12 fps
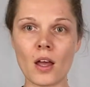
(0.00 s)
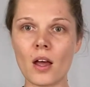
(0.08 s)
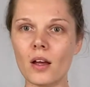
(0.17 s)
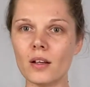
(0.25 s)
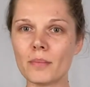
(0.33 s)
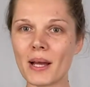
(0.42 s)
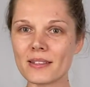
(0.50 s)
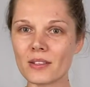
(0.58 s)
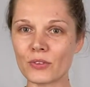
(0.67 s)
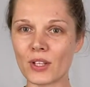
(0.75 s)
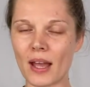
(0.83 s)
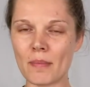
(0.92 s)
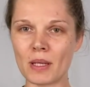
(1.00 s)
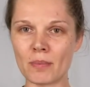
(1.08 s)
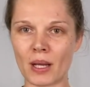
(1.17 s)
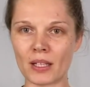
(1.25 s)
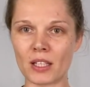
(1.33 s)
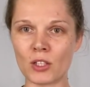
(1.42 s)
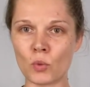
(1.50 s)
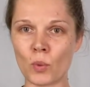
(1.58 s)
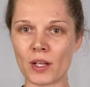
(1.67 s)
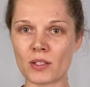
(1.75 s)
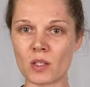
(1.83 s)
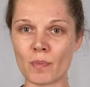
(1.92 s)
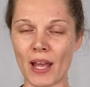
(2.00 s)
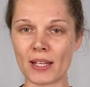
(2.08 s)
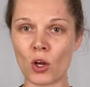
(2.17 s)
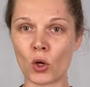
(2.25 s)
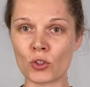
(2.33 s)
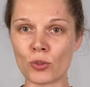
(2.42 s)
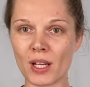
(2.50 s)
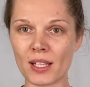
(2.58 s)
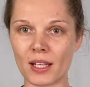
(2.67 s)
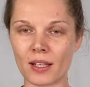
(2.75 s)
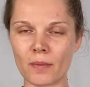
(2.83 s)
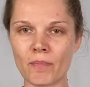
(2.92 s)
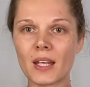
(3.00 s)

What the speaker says: Amount of time and money you want to spend on training.